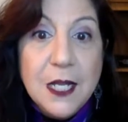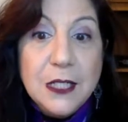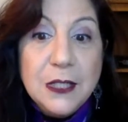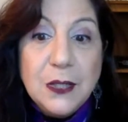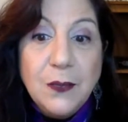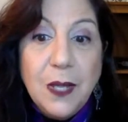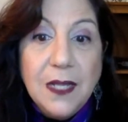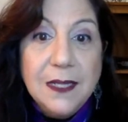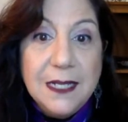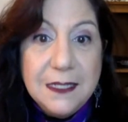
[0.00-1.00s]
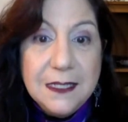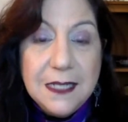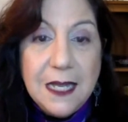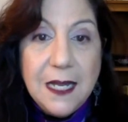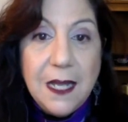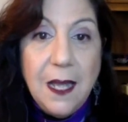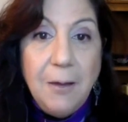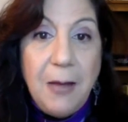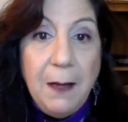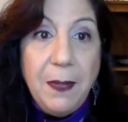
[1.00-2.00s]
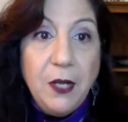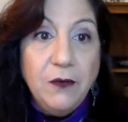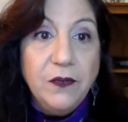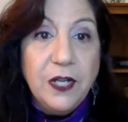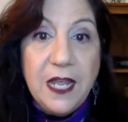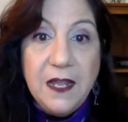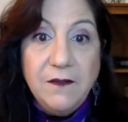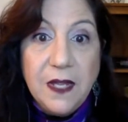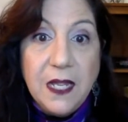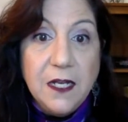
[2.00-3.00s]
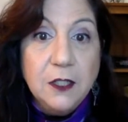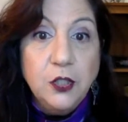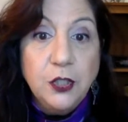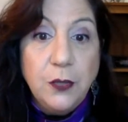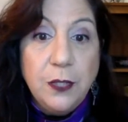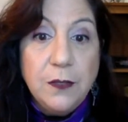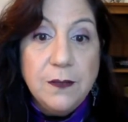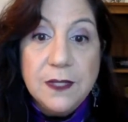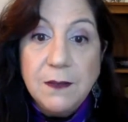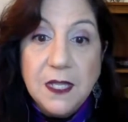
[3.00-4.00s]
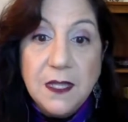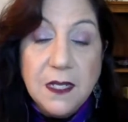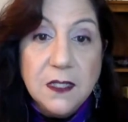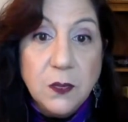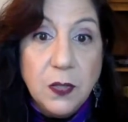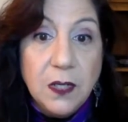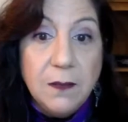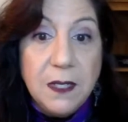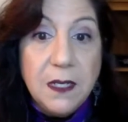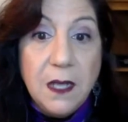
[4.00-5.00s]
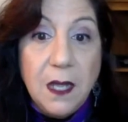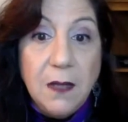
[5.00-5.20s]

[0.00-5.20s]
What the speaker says: So let's take a pop on over to Canva and I'll show you some of the things we're going to be